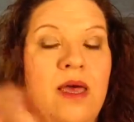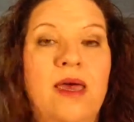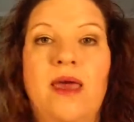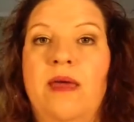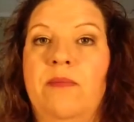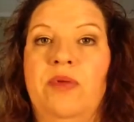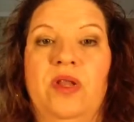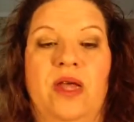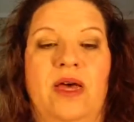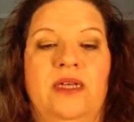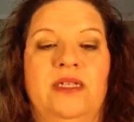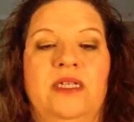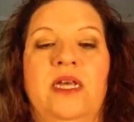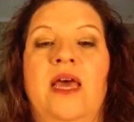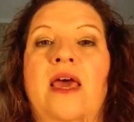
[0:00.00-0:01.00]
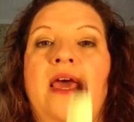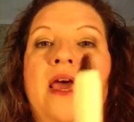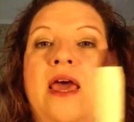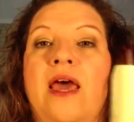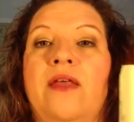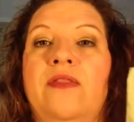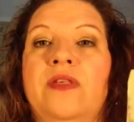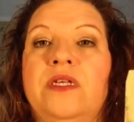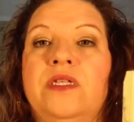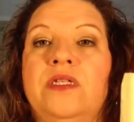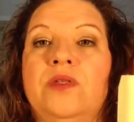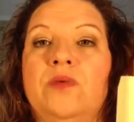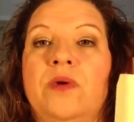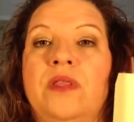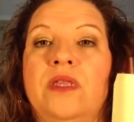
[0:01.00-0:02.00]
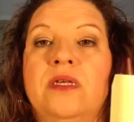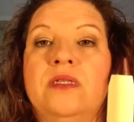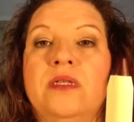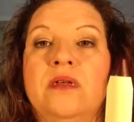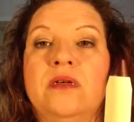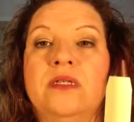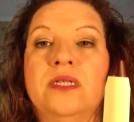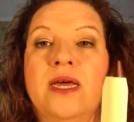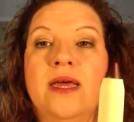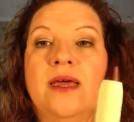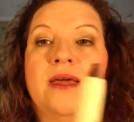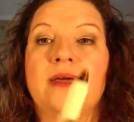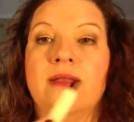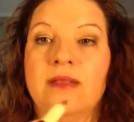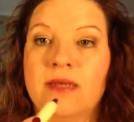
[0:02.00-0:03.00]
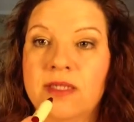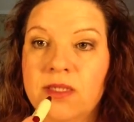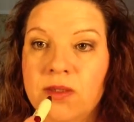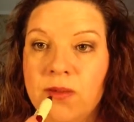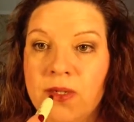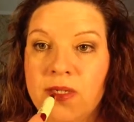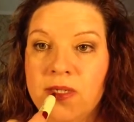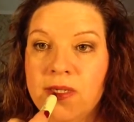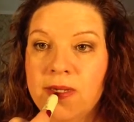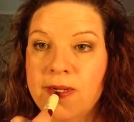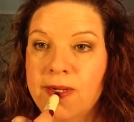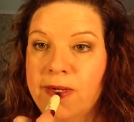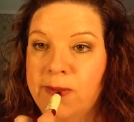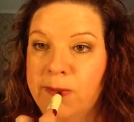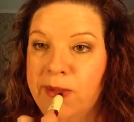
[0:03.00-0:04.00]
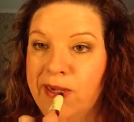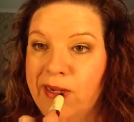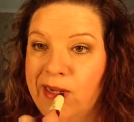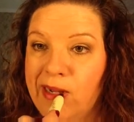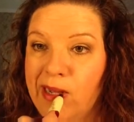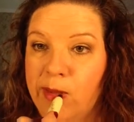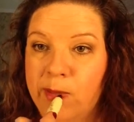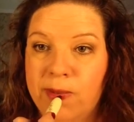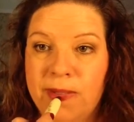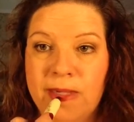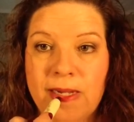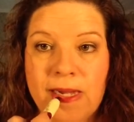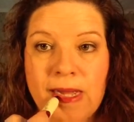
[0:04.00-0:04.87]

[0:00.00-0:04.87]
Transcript: A+. plus. And this is what this looks like, and this is what's on my lips.